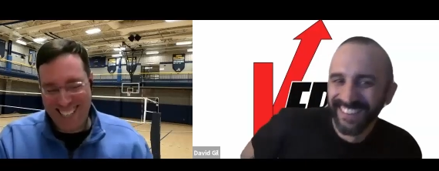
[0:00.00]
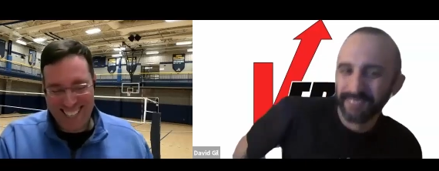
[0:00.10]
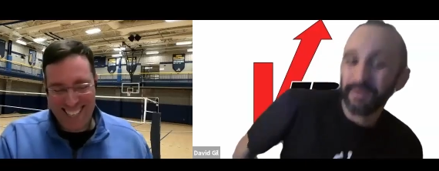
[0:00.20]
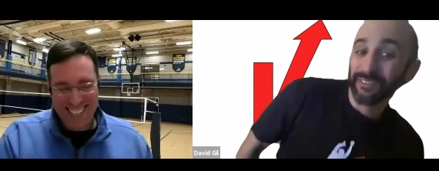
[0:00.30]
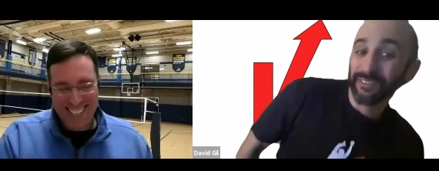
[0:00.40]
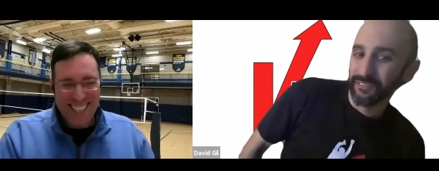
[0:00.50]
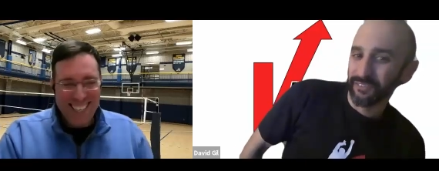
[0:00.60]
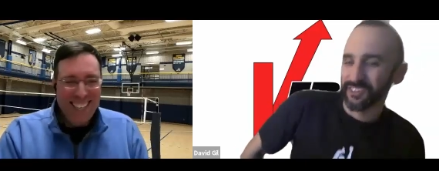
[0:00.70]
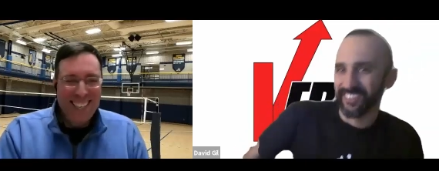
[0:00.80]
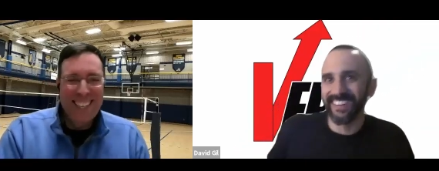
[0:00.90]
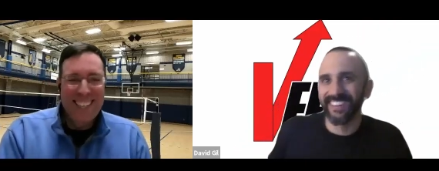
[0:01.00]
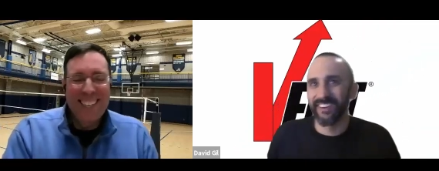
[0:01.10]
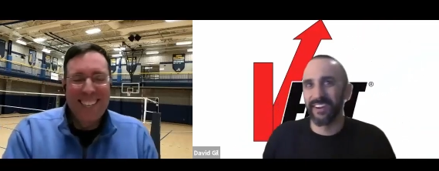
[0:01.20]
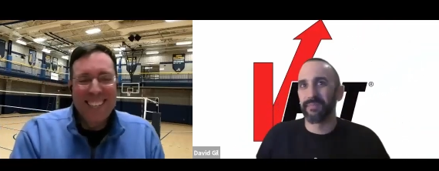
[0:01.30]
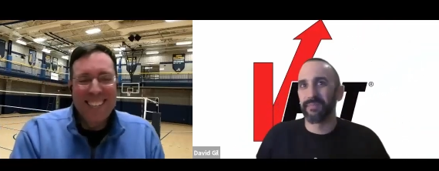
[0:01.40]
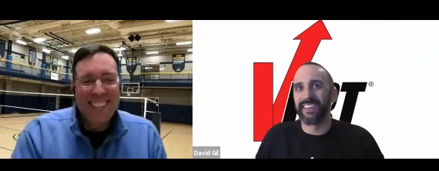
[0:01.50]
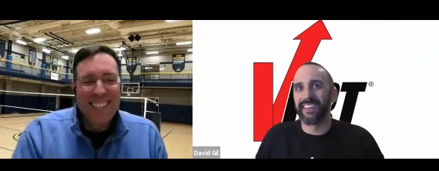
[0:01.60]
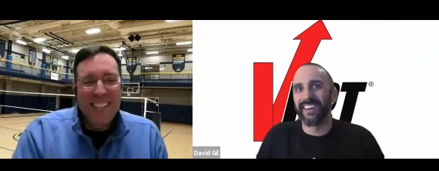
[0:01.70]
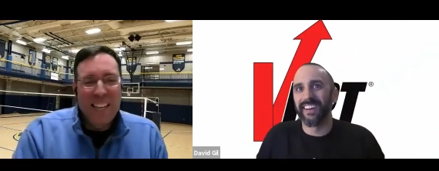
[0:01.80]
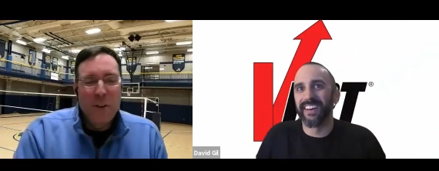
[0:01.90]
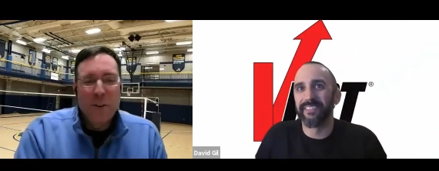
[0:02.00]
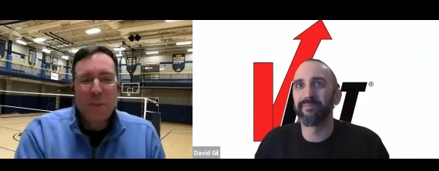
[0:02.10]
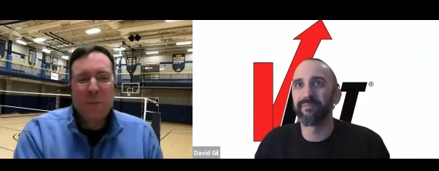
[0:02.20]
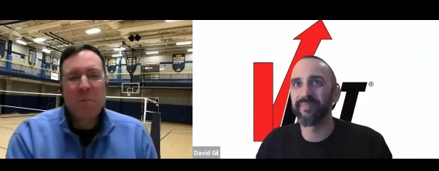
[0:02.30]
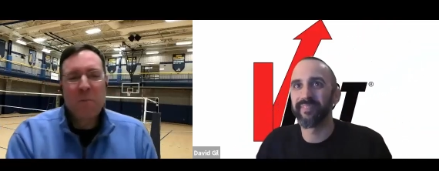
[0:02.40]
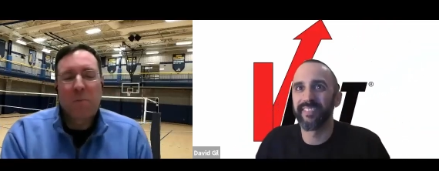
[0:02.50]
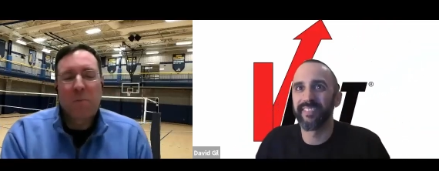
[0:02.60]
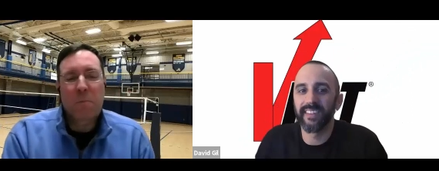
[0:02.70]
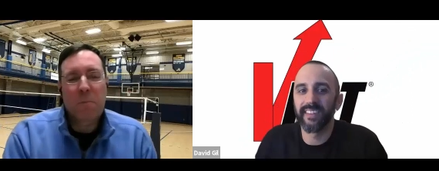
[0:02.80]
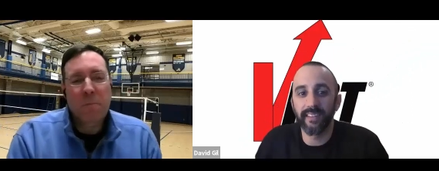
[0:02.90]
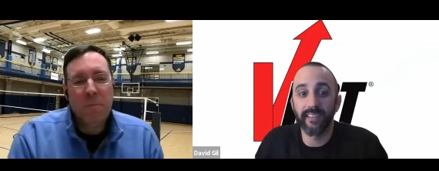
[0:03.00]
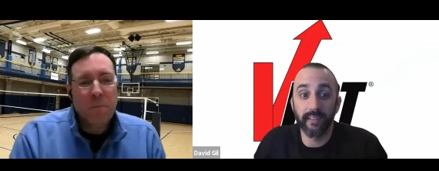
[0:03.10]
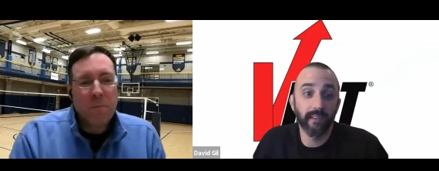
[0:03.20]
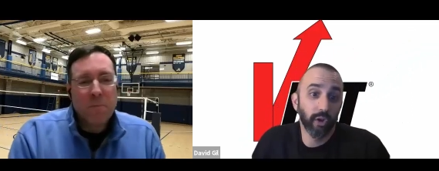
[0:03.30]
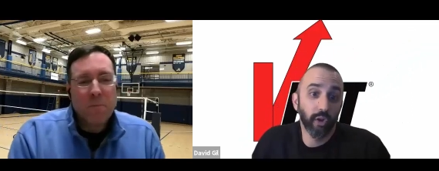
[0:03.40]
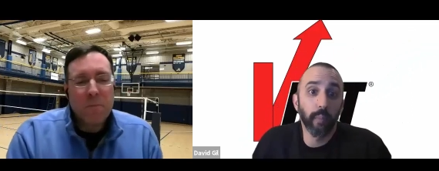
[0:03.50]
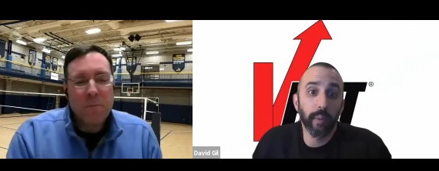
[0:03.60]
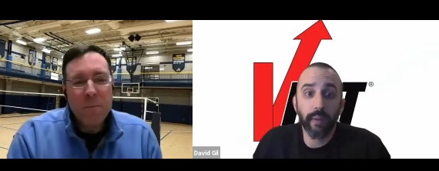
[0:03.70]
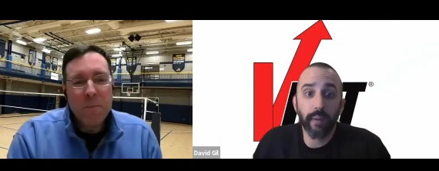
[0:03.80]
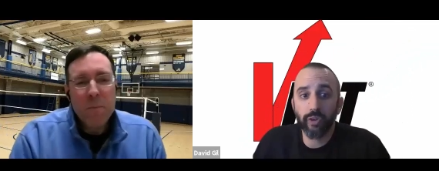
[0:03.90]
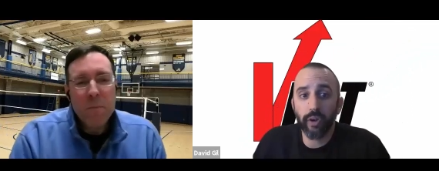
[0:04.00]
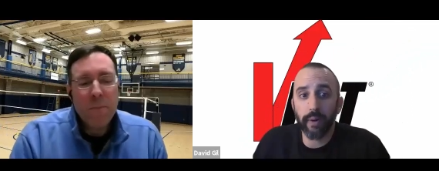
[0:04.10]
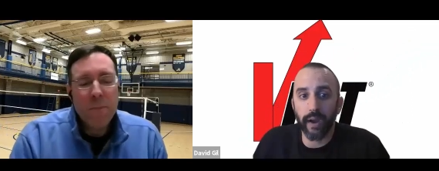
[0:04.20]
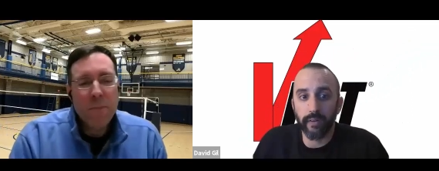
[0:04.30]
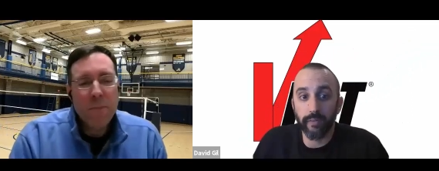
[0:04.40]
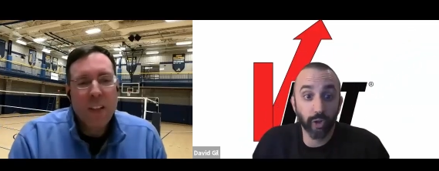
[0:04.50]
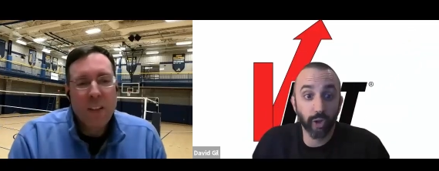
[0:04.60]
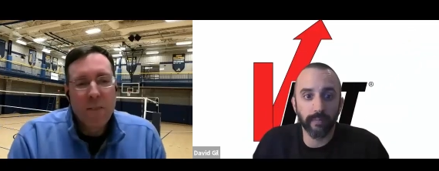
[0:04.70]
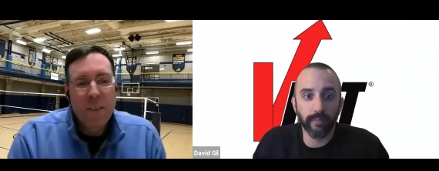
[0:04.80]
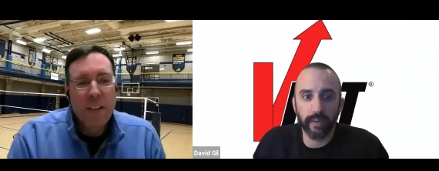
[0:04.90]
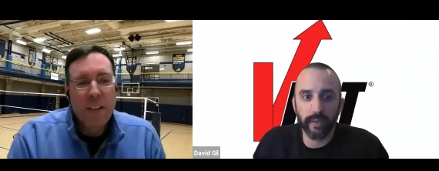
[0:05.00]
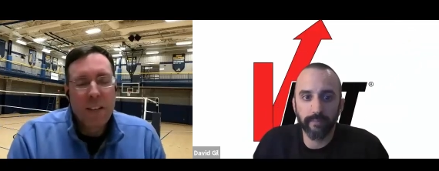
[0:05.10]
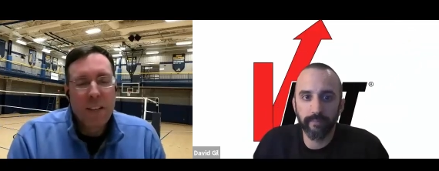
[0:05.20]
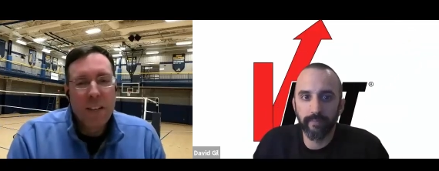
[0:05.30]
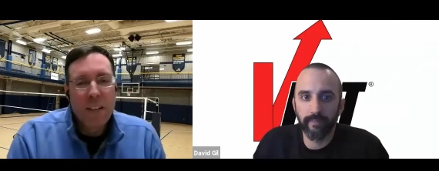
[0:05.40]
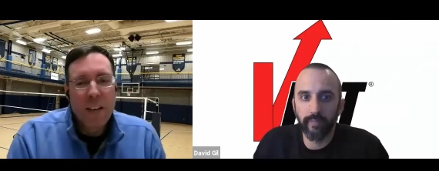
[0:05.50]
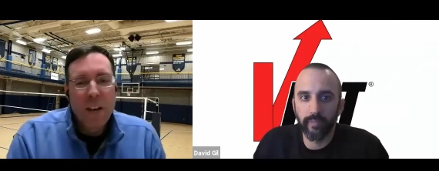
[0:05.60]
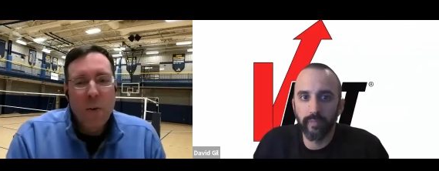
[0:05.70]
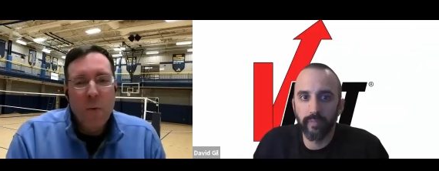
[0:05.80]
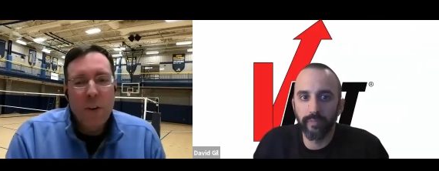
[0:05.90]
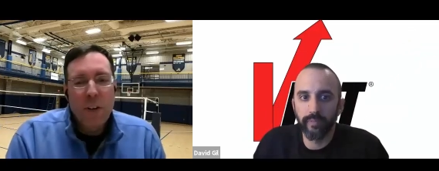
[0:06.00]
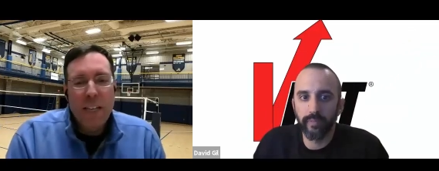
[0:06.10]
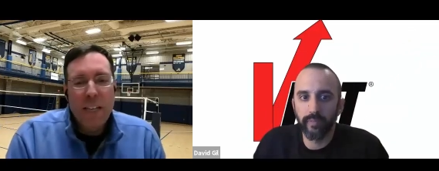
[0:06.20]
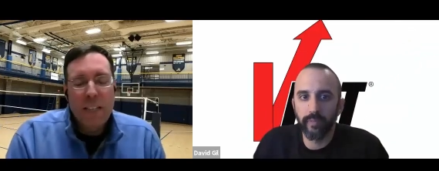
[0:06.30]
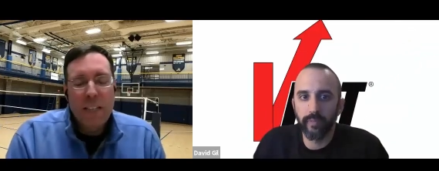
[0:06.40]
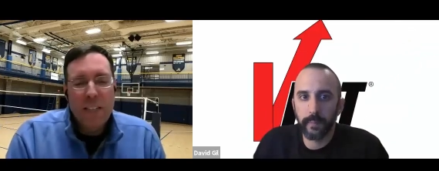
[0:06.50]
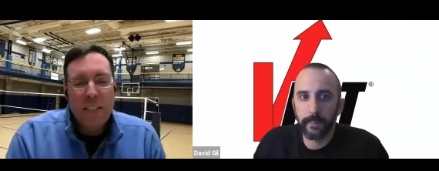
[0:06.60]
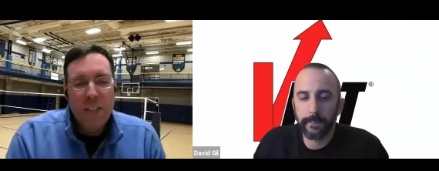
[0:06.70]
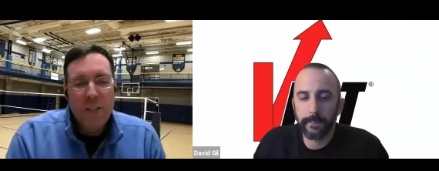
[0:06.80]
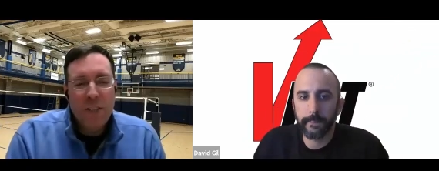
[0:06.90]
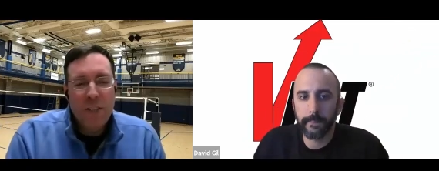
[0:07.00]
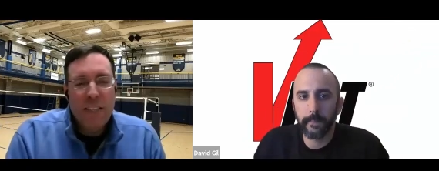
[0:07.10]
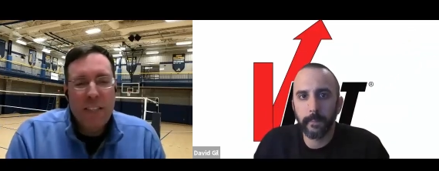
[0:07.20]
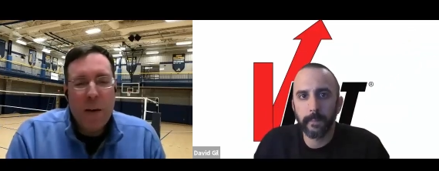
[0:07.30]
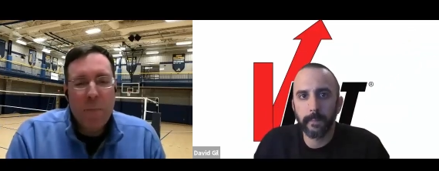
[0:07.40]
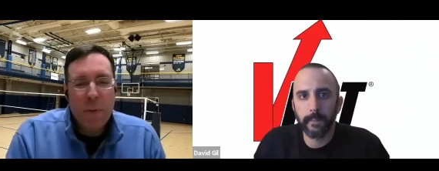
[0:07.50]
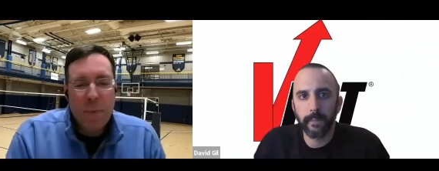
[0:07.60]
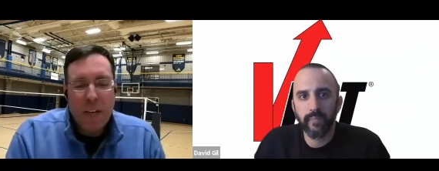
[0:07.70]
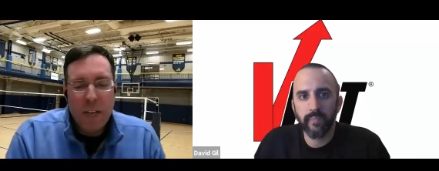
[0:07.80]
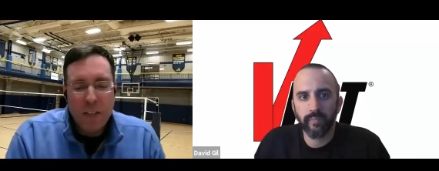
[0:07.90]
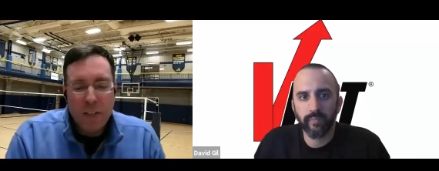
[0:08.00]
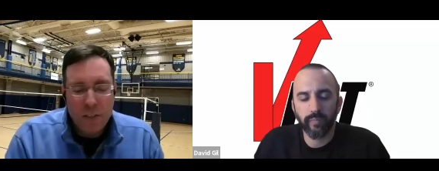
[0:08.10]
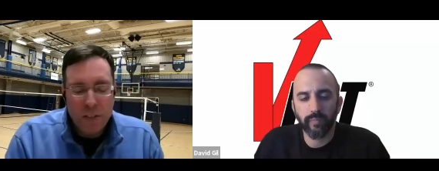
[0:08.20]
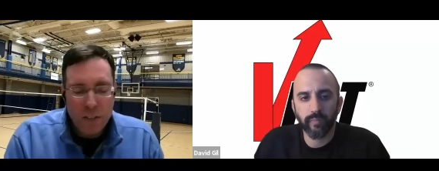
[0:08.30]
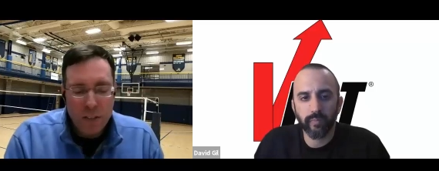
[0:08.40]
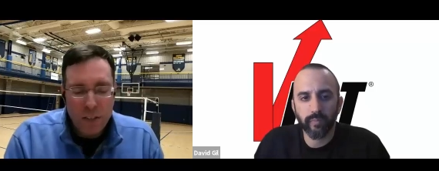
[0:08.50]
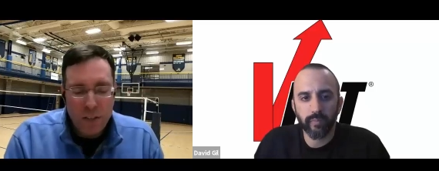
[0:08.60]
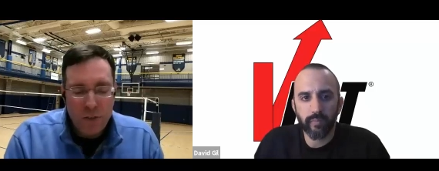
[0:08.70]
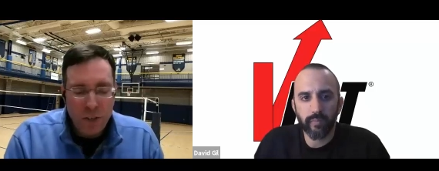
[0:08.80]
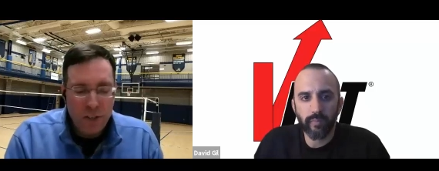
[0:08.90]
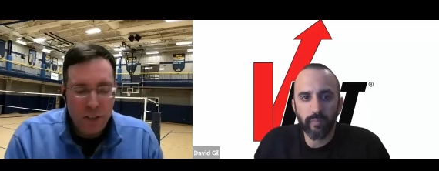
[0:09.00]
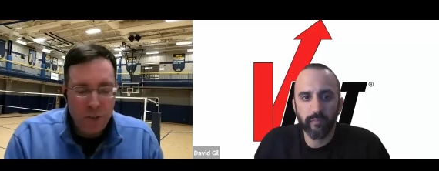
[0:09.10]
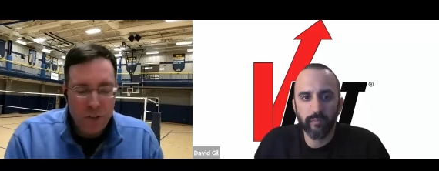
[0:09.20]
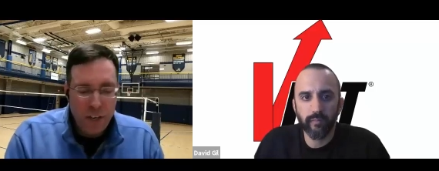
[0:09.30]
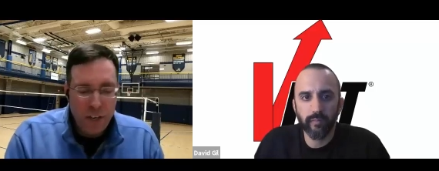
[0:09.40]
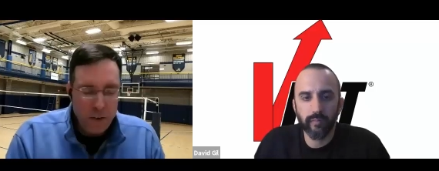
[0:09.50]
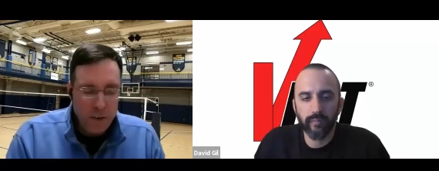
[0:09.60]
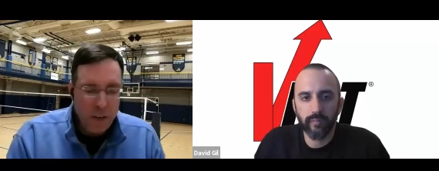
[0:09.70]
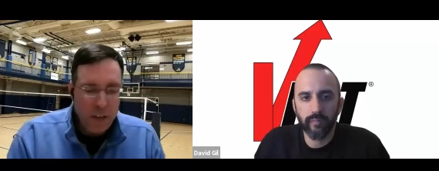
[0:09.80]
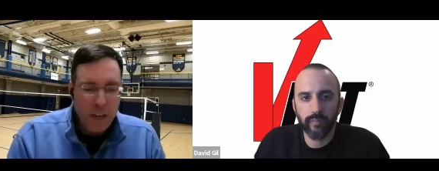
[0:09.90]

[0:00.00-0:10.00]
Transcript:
Speaker 1: especially the first set you're going to be uh, you'll be primed to jump higher for
Speaker 2: sure like well, it, it's an interesting topic because just this year,